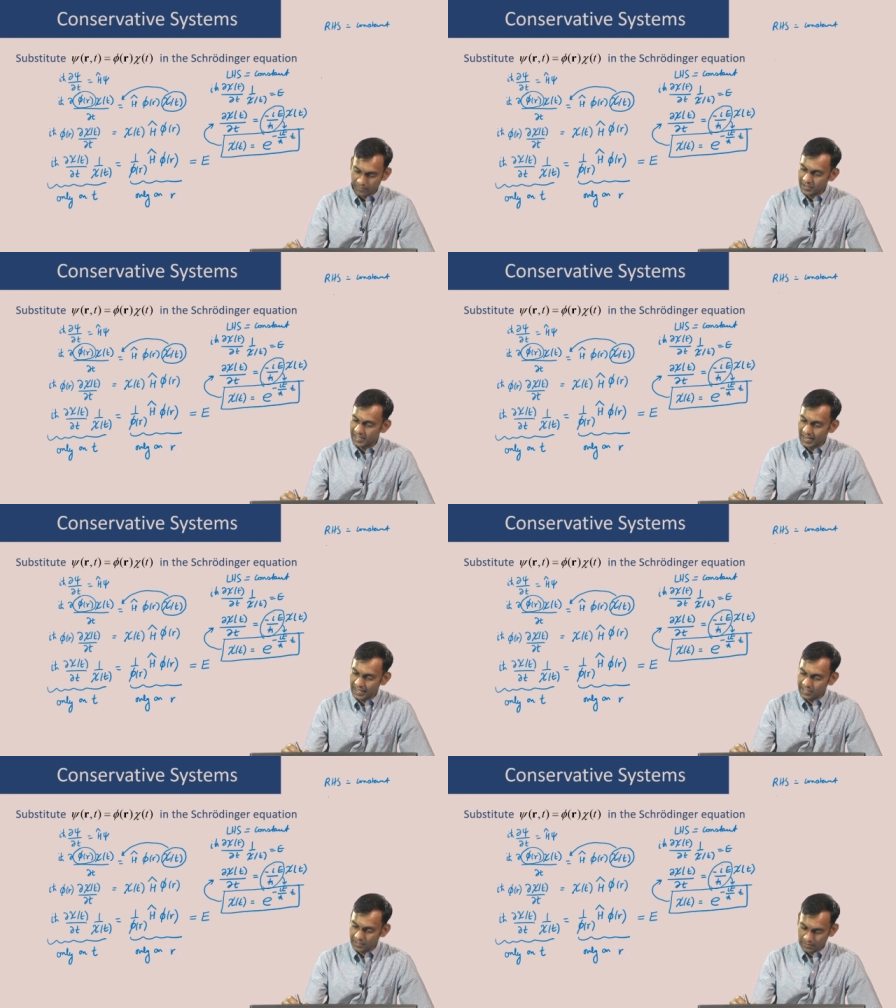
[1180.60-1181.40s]
we
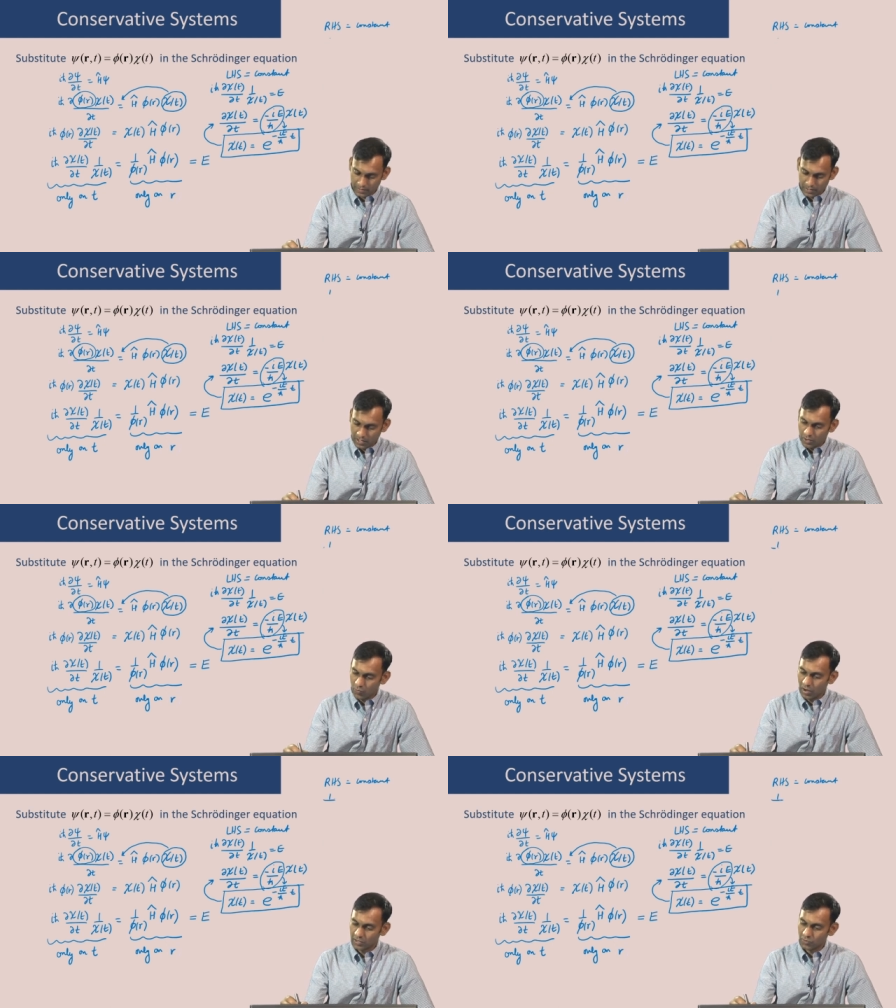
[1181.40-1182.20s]
get
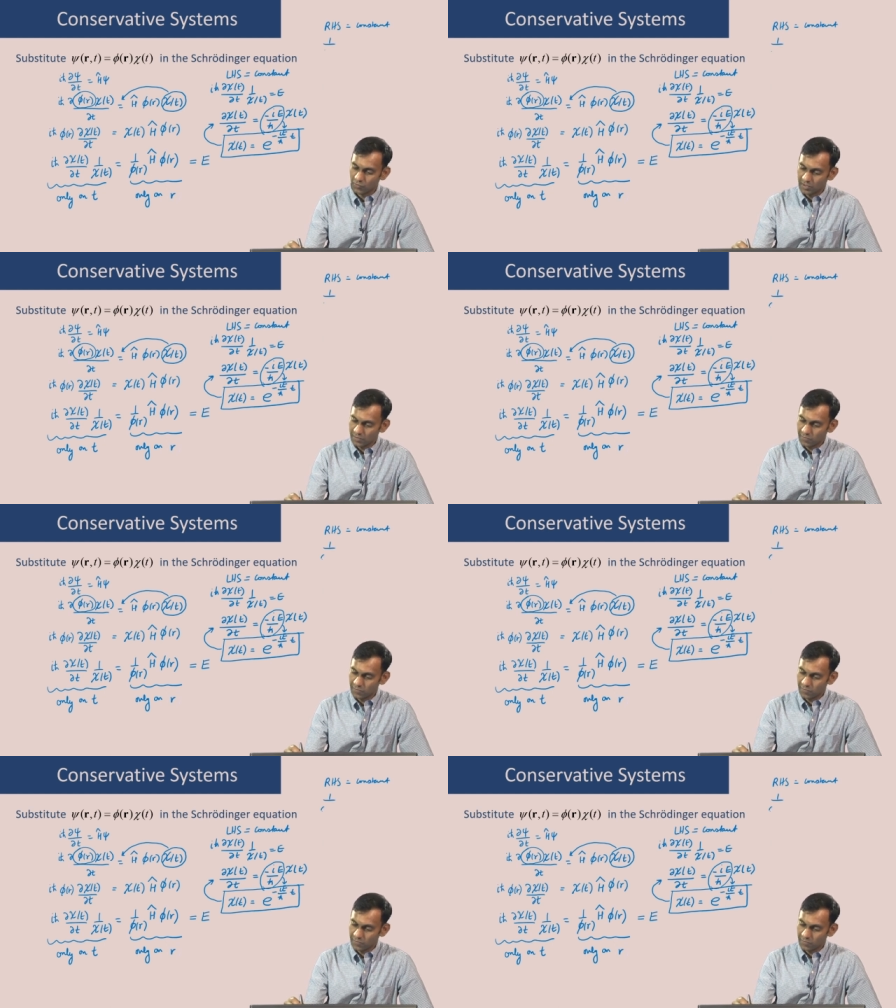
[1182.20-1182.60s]
1 over